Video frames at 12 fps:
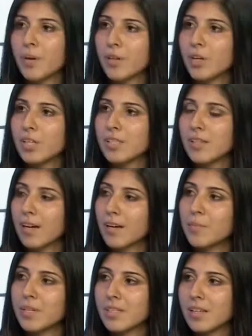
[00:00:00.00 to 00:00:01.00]
brother is
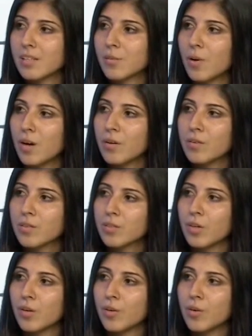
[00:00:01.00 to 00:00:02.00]
documented as well,
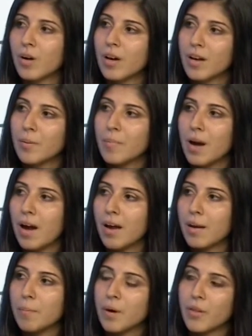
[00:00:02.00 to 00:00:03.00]
so
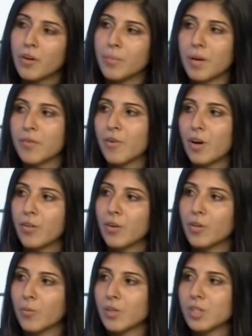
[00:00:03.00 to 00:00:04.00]
my mother and my father
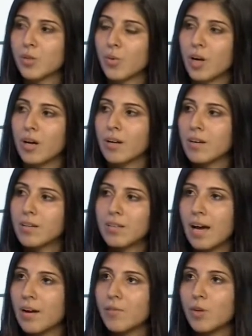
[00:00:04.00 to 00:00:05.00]
are the ones who
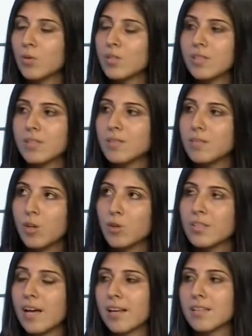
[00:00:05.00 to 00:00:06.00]
have no
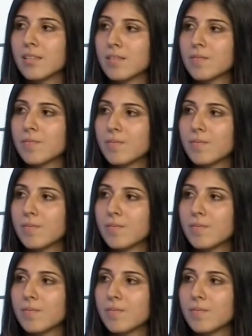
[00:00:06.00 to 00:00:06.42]
status.